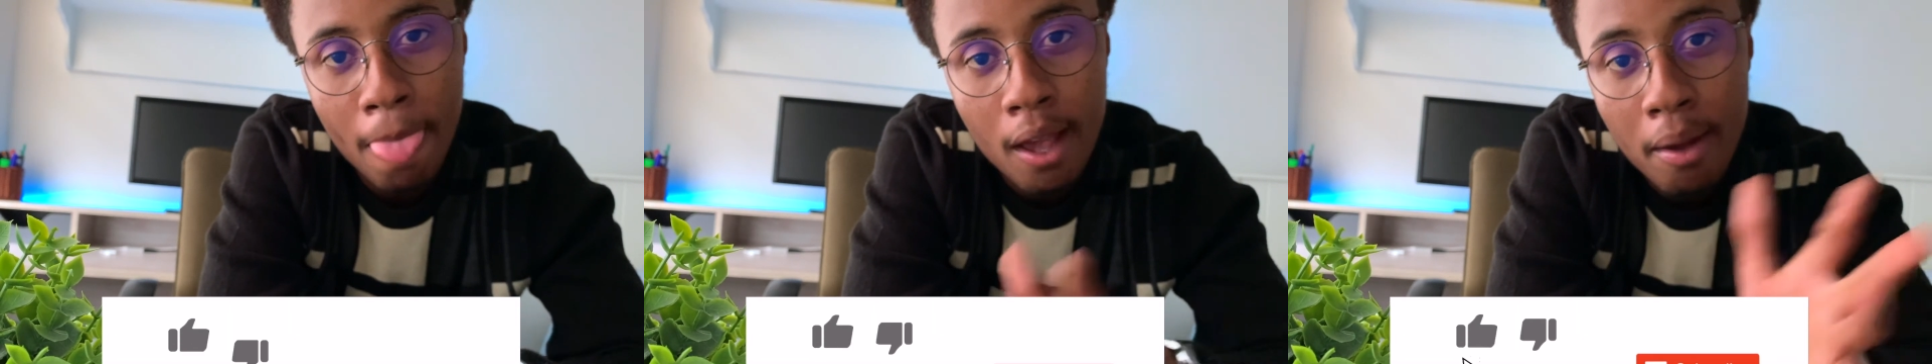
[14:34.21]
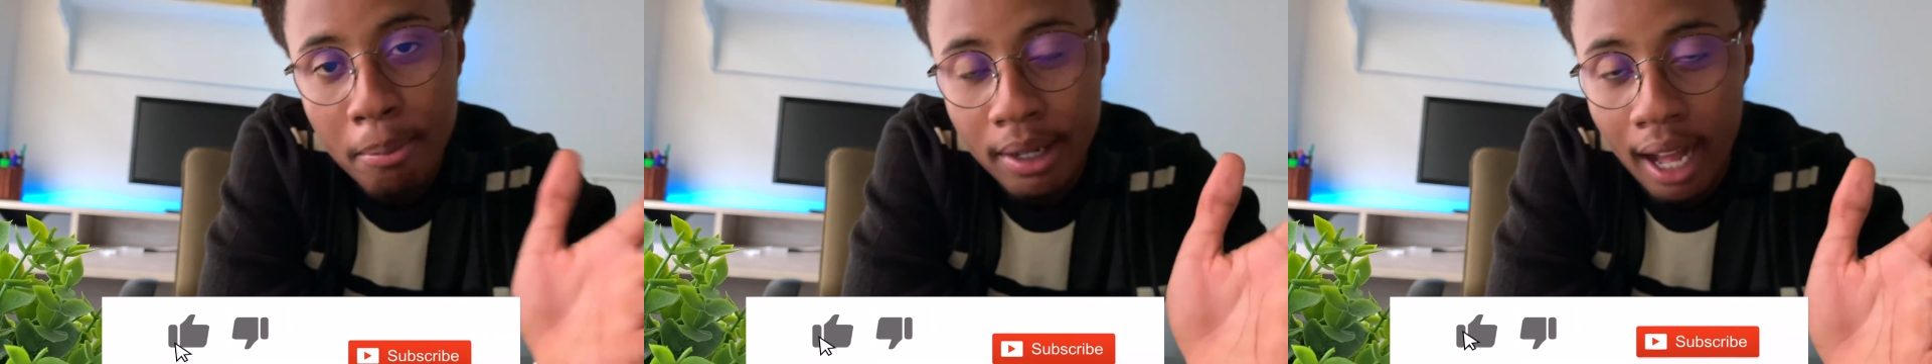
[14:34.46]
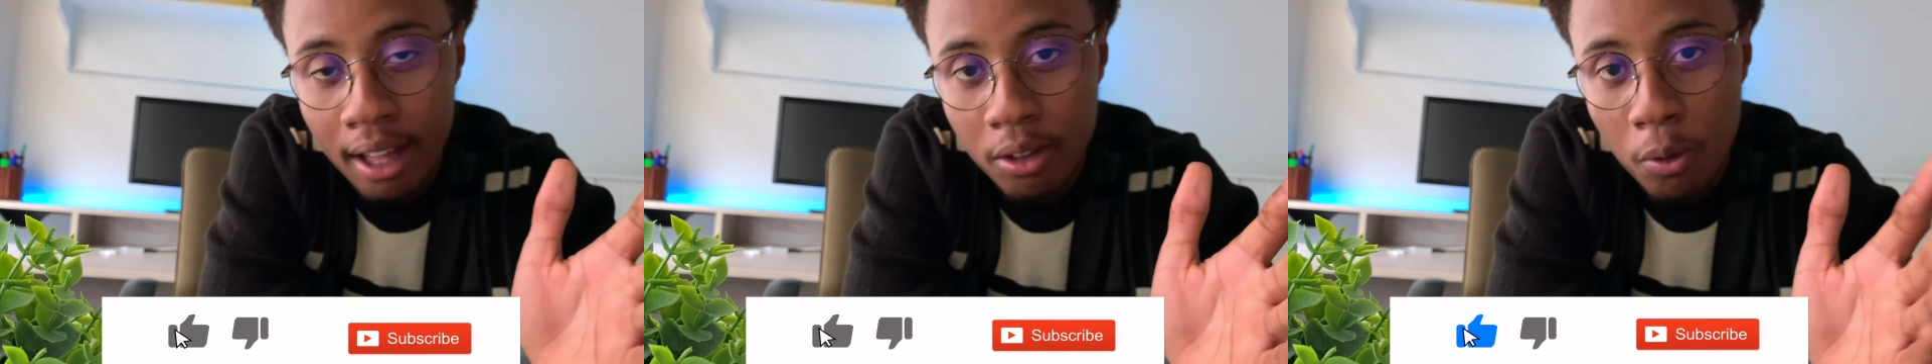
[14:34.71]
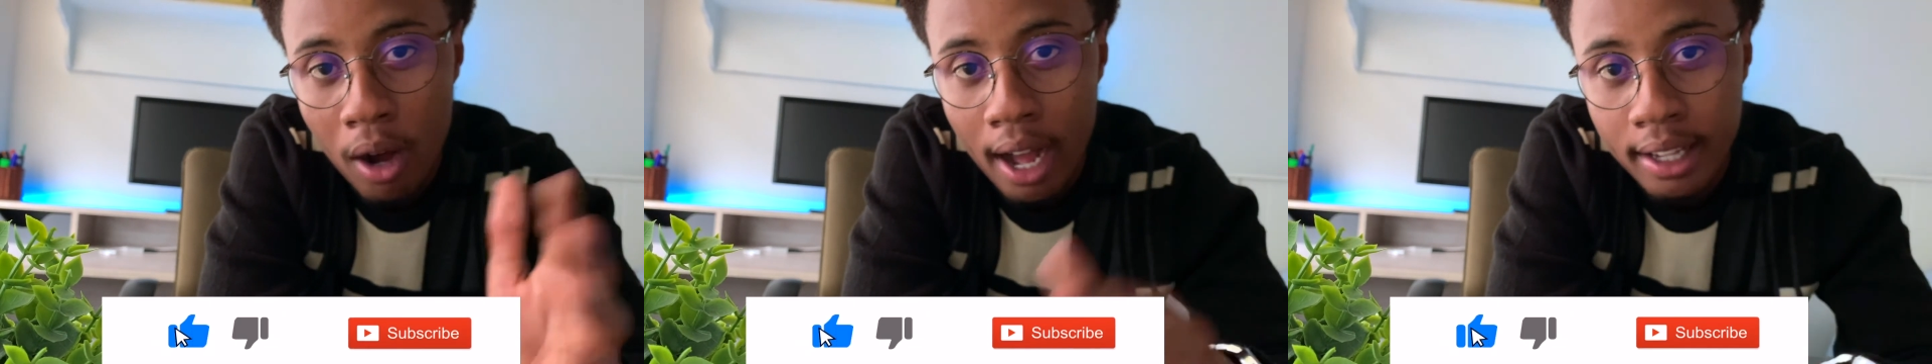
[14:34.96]
But
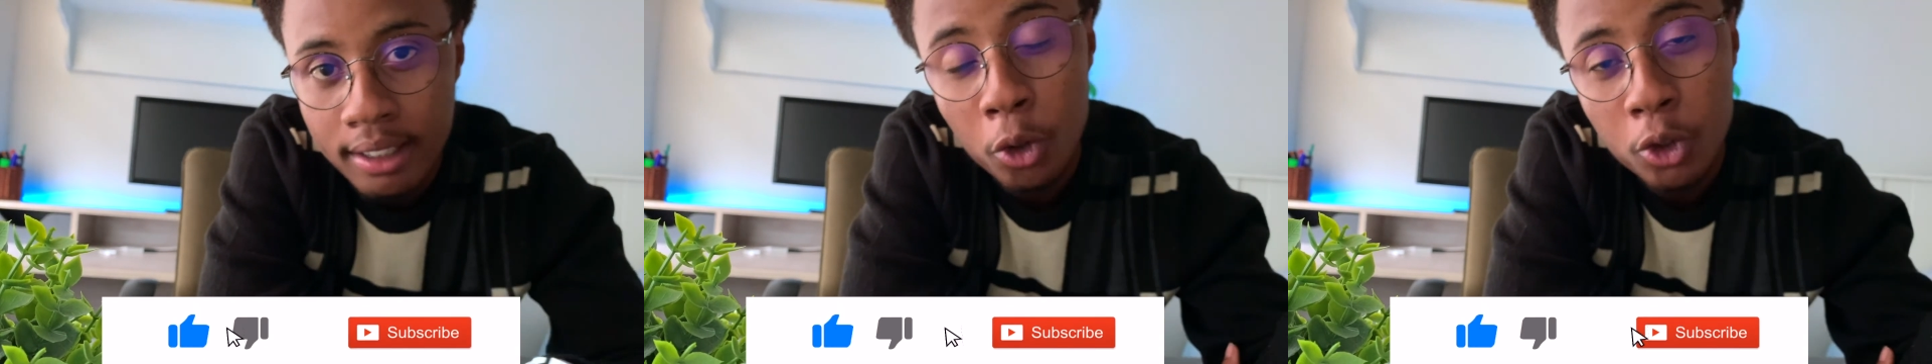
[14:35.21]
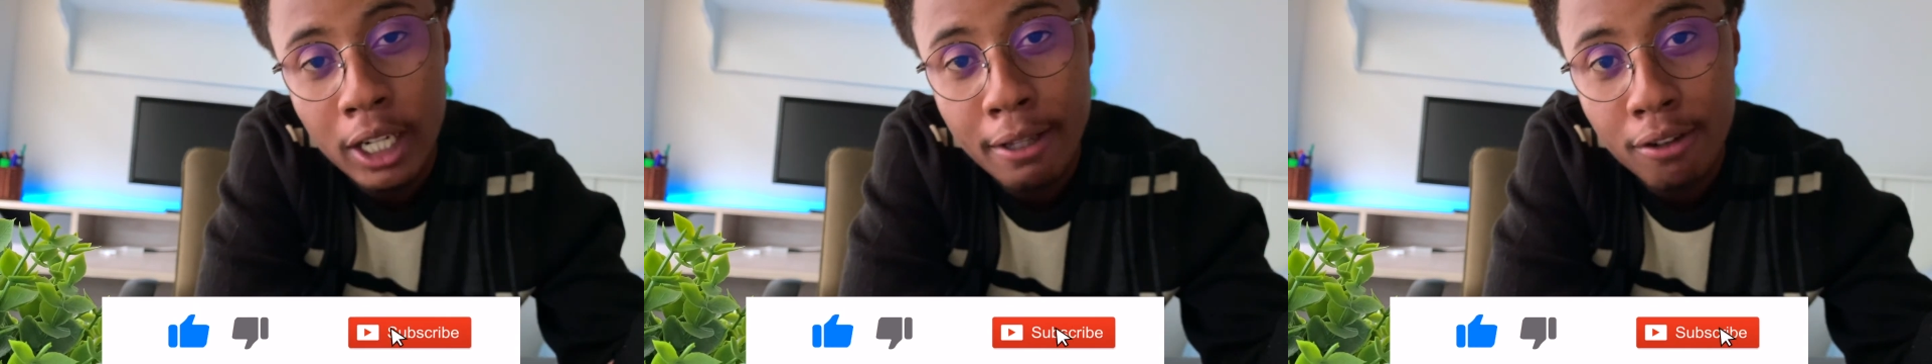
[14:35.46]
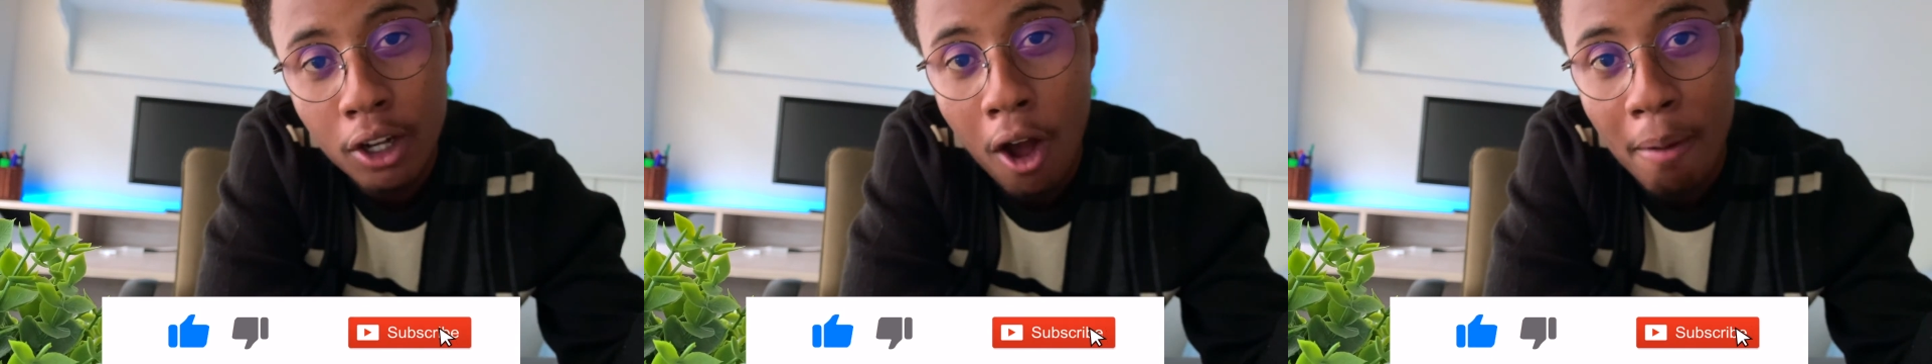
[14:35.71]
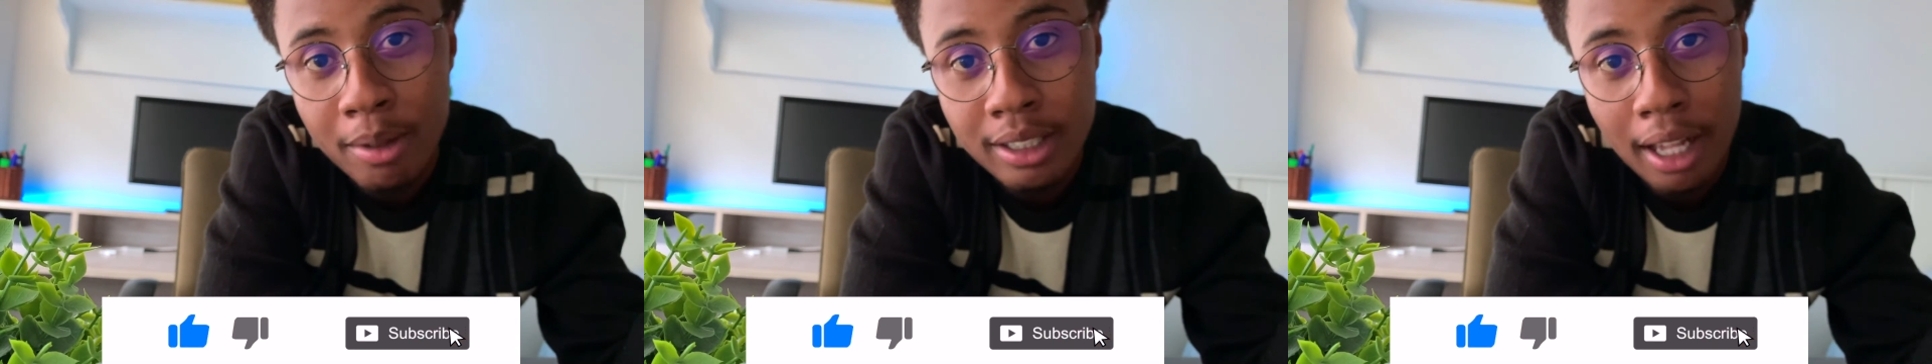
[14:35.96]
otherwise, to so leave a comment